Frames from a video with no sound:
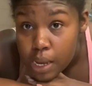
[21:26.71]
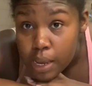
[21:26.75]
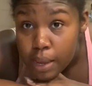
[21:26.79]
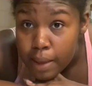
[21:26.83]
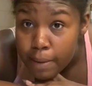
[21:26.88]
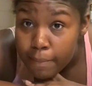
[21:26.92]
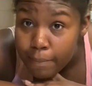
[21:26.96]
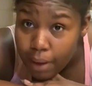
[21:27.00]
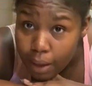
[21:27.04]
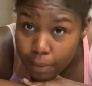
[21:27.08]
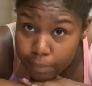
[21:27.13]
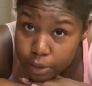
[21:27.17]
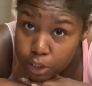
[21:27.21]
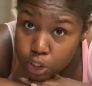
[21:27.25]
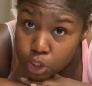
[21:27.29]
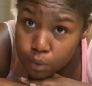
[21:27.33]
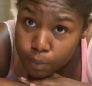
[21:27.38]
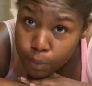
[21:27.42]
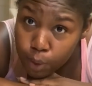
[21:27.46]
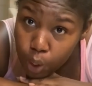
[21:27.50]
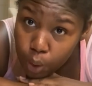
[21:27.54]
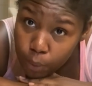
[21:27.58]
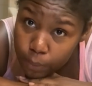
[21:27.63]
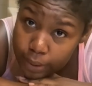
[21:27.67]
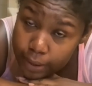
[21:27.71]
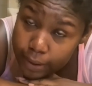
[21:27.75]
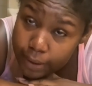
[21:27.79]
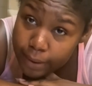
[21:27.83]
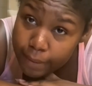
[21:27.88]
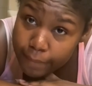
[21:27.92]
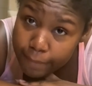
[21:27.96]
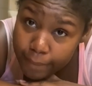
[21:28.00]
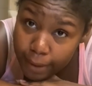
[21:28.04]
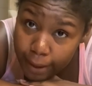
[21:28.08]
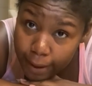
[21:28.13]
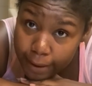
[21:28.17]
It might be tomorrow when I
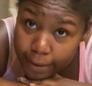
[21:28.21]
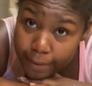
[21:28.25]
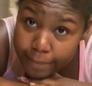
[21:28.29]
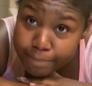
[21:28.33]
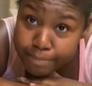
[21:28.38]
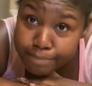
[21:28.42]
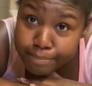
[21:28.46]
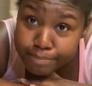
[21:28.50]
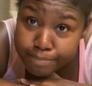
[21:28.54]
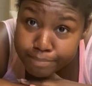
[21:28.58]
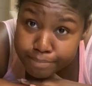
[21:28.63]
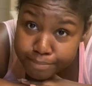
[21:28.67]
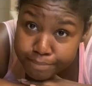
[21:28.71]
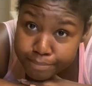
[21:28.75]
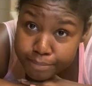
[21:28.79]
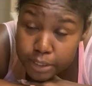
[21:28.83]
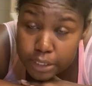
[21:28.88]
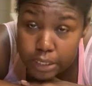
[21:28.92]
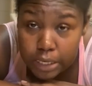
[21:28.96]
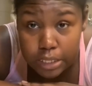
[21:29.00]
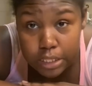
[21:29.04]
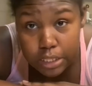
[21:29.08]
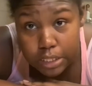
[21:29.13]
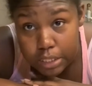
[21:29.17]
come back because